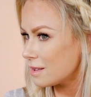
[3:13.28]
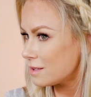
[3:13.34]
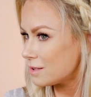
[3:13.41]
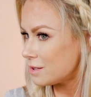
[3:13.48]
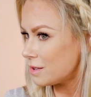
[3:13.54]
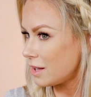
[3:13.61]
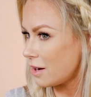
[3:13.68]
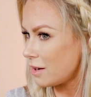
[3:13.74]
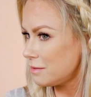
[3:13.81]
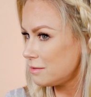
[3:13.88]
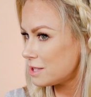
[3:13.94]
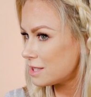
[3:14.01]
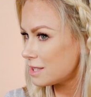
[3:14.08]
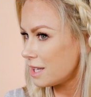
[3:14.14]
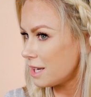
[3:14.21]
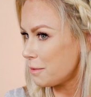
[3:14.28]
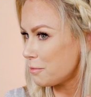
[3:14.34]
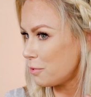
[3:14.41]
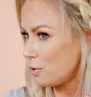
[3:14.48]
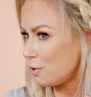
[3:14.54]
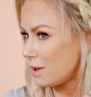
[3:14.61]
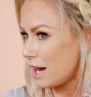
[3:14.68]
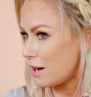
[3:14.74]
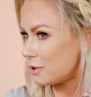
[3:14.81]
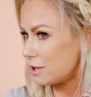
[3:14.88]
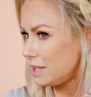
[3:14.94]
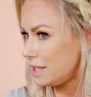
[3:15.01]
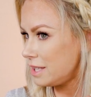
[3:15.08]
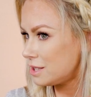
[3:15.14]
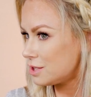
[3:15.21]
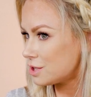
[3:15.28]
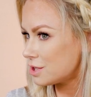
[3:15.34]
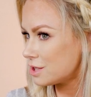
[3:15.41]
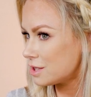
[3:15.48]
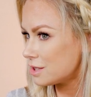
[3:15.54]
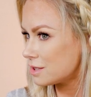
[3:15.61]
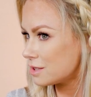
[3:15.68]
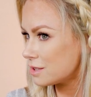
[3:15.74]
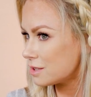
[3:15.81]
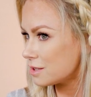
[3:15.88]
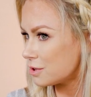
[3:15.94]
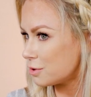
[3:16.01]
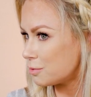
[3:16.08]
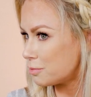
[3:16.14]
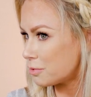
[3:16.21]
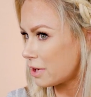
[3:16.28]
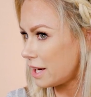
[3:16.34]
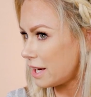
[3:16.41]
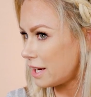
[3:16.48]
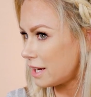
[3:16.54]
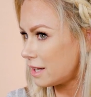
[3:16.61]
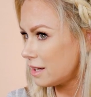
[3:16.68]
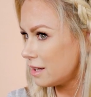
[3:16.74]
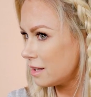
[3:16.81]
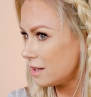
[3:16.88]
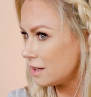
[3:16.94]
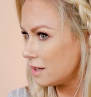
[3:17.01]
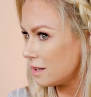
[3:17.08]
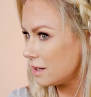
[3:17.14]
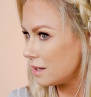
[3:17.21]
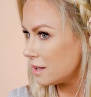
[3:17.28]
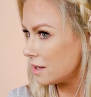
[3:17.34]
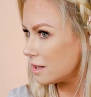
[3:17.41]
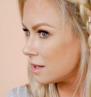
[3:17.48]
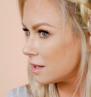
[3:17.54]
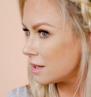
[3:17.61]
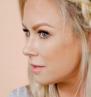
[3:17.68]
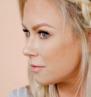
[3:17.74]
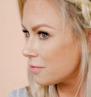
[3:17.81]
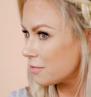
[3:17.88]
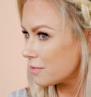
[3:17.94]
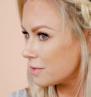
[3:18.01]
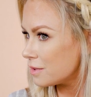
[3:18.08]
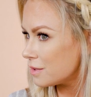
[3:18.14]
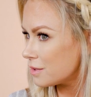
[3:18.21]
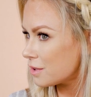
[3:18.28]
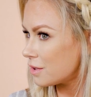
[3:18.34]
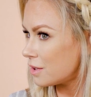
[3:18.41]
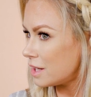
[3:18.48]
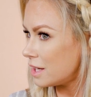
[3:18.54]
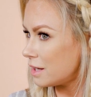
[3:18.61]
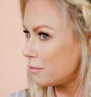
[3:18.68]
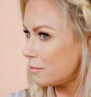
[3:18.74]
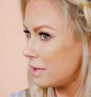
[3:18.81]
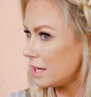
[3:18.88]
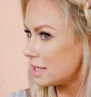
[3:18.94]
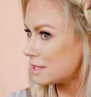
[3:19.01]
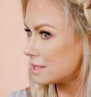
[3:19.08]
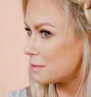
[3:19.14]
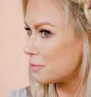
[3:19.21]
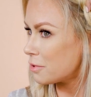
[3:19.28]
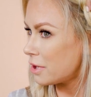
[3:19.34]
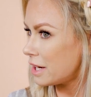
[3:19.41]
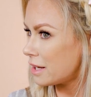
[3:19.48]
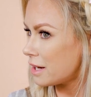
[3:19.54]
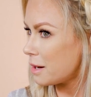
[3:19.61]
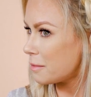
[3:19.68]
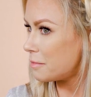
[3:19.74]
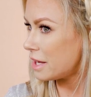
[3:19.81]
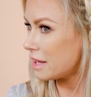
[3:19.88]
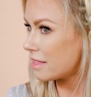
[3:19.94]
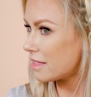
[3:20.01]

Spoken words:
So now I'm just going to pull out each little braid so that it makes the braid a bit